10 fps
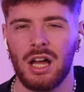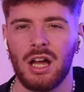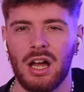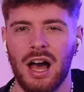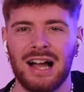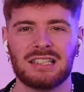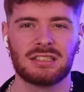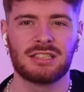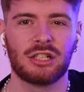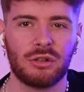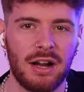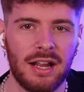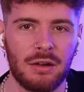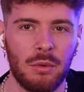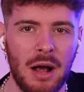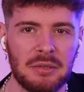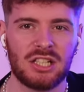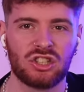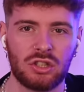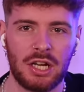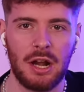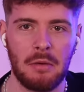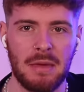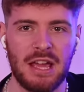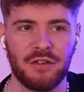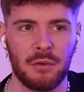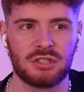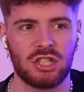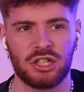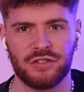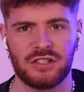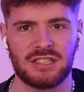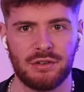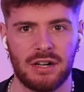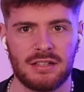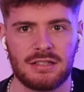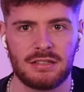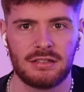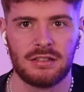I disagree. Why was it sucking on me if it was searching for Sirius?